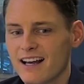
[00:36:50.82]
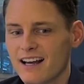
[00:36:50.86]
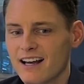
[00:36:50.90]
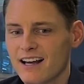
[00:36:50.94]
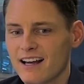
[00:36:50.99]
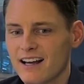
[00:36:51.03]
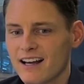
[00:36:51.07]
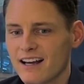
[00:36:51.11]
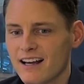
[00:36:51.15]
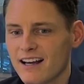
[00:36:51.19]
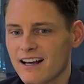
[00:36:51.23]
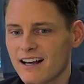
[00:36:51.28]

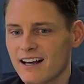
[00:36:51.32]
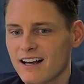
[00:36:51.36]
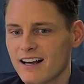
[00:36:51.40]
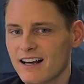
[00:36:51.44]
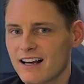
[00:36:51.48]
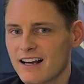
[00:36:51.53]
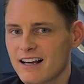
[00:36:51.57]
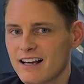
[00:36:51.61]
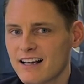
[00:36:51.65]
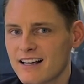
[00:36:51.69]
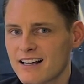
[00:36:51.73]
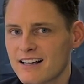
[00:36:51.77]

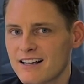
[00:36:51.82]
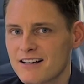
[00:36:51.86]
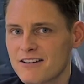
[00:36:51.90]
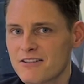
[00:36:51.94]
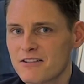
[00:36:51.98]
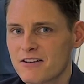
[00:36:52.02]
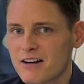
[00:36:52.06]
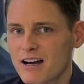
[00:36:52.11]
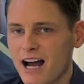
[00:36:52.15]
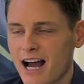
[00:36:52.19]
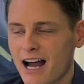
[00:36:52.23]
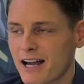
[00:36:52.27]

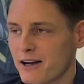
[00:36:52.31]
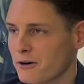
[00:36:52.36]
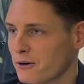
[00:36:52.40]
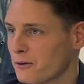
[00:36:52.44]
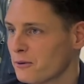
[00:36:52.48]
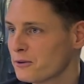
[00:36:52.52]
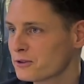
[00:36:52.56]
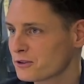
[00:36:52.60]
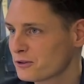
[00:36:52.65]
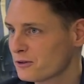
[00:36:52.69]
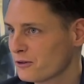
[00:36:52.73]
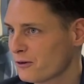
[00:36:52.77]
I
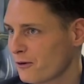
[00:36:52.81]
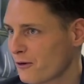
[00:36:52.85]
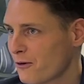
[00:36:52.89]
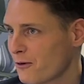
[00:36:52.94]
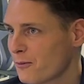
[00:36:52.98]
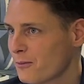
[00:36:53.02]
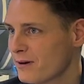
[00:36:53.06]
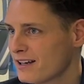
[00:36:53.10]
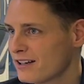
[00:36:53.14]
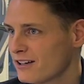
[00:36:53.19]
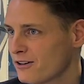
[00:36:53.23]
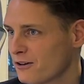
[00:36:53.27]
also
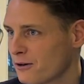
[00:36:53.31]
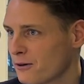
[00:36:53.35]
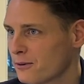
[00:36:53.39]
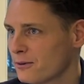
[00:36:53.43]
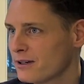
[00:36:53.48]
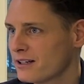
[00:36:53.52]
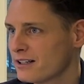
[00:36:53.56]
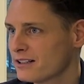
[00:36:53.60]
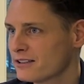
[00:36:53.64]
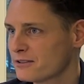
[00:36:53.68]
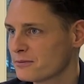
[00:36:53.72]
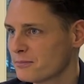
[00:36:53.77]

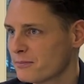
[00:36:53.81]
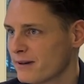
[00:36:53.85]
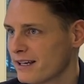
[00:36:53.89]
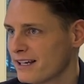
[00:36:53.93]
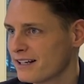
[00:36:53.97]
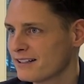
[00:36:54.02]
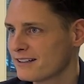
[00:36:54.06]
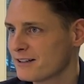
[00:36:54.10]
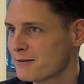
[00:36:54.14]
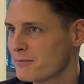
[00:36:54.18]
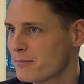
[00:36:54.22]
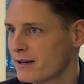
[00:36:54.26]
always
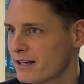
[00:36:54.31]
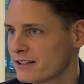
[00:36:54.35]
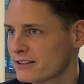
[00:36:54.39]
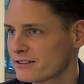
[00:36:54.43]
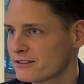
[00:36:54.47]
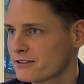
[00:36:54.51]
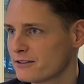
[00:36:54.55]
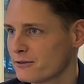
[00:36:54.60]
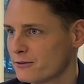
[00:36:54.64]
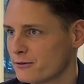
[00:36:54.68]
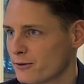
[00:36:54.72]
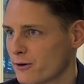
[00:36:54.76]
make the
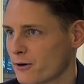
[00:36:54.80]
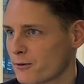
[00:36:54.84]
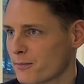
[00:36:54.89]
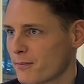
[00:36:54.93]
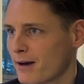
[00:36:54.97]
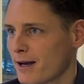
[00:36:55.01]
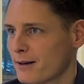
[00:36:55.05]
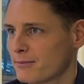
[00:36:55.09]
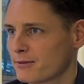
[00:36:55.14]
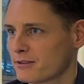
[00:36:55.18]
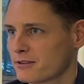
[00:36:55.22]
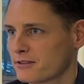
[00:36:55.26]
best
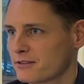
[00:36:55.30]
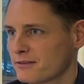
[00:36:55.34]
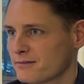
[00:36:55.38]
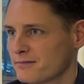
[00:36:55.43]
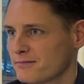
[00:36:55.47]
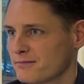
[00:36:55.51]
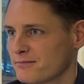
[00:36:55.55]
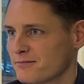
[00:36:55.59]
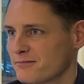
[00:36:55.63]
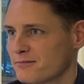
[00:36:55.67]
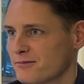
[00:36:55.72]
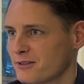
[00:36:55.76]
roadmaps,
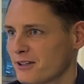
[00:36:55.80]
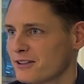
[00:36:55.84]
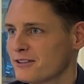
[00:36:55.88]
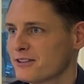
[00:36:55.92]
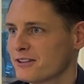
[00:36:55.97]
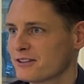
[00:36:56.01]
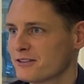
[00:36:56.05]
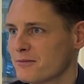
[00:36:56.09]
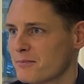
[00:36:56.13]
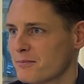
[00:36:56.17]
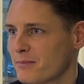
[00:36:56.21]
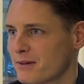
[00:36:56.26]
not
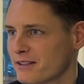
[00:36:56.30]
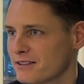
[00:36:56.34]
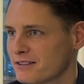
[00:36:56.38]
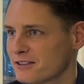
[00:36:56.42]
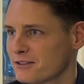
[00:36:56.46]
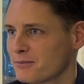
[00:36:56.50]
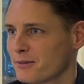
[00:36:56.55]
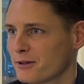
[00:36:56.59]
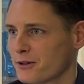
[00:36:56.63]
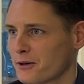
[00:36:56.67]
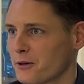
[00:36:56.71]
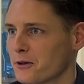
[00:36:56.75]
just in
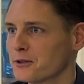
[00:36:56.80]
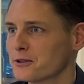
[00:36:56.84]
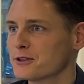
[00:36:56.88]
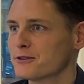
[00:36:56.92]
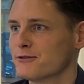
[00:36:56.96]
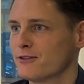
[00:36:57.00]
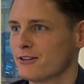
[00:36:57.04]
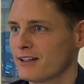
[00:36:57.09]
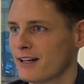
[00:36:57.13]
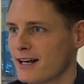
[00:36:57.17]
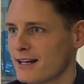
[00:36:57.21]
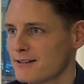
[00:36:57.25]
business, but also
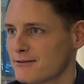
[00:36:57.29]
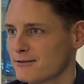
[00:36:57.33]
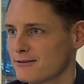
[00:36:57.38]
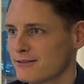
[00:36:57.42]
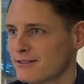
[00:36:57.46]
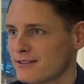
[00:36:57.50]
for life.